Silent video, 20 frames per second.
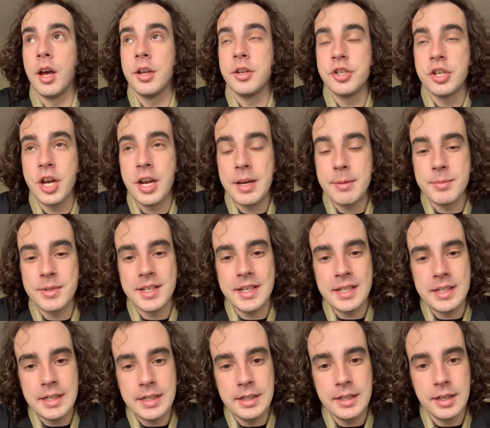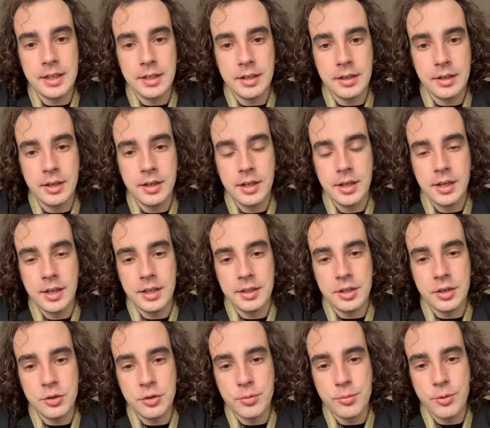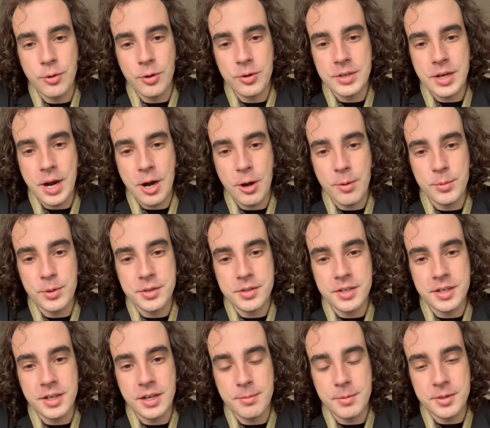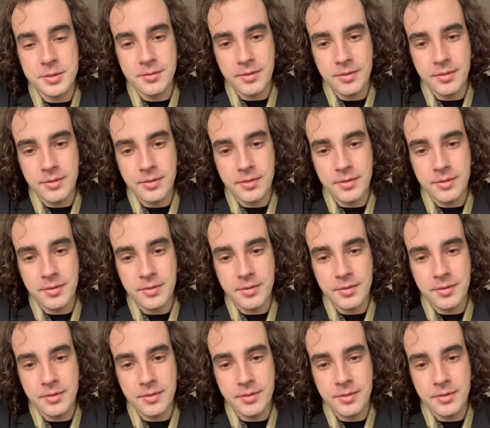James Egan in the Newport Tower Museum. It's